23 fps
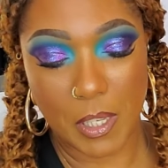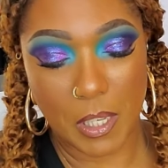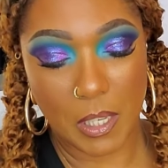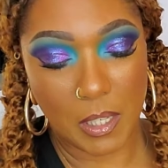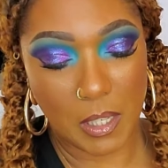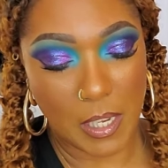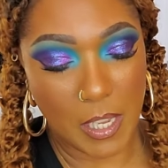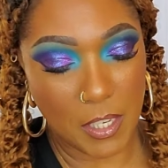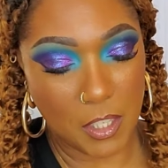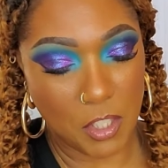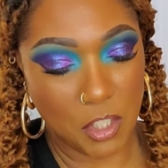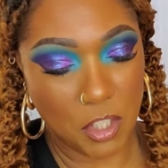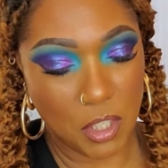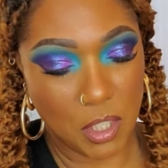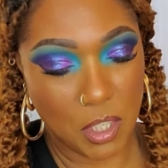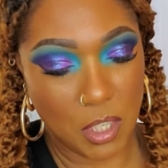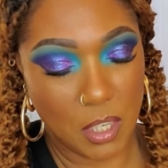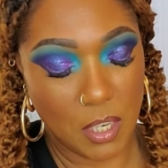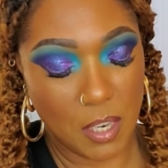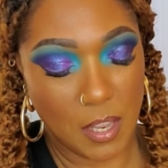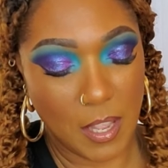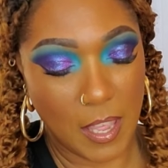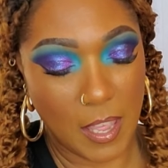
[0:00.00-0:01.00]

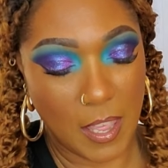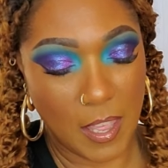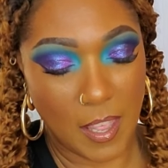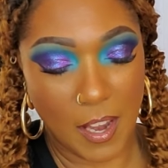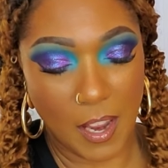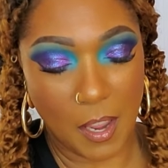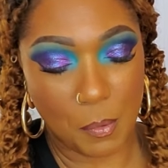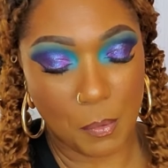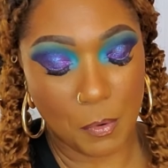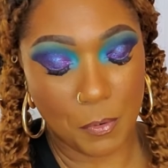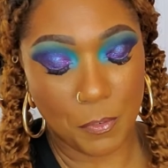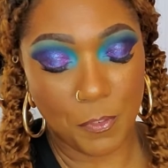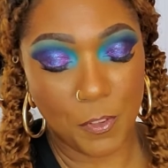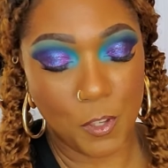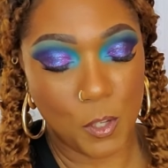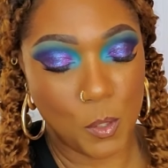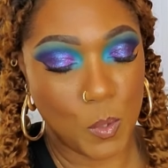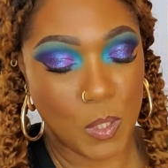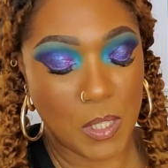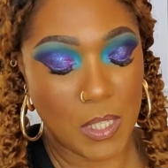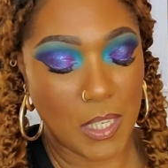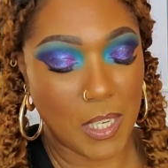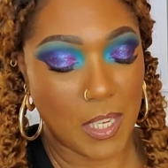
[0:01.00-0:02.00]
collection that I
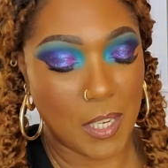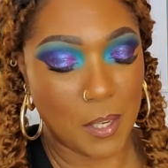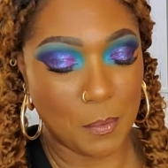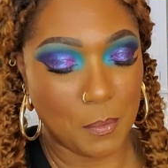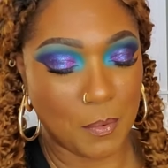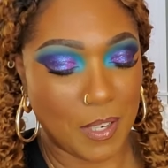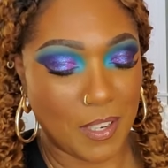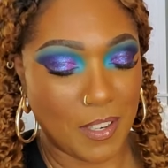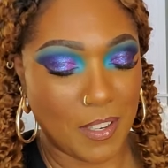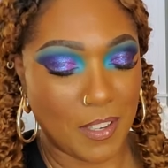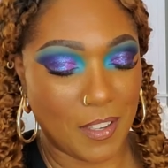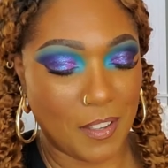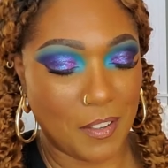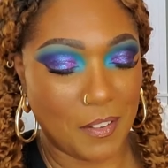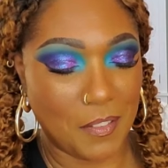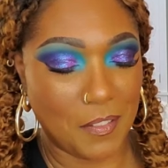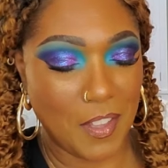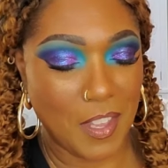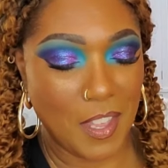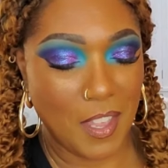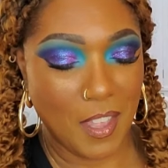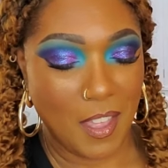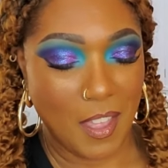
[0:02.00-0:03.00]
refuse to get rid of,
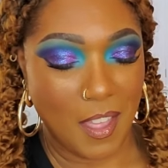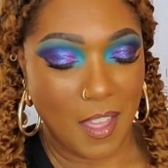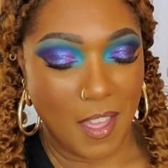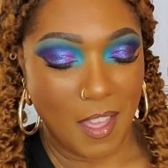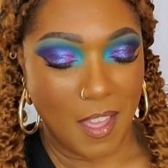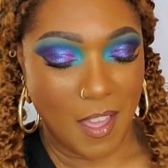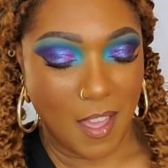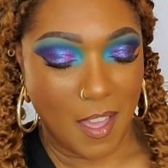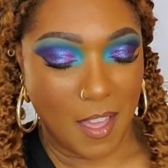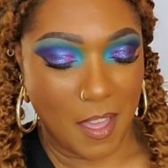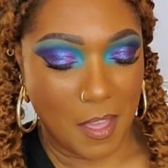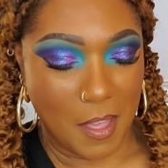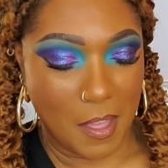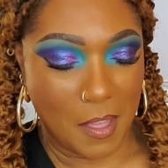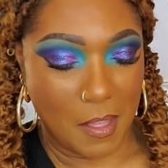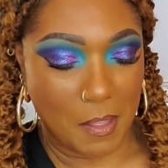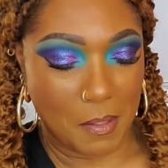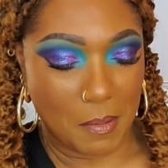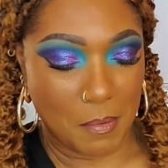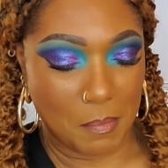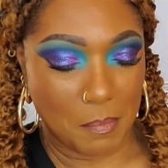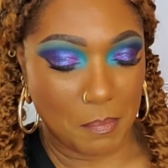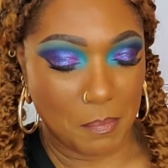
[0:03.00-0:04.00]

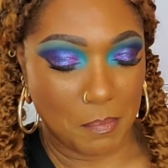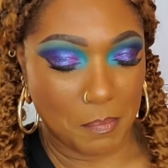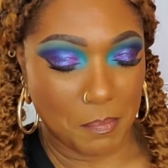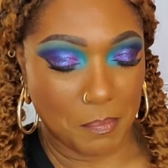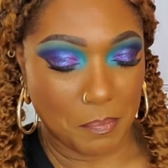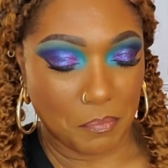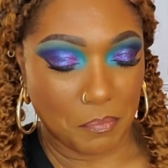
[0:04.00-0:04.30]
um,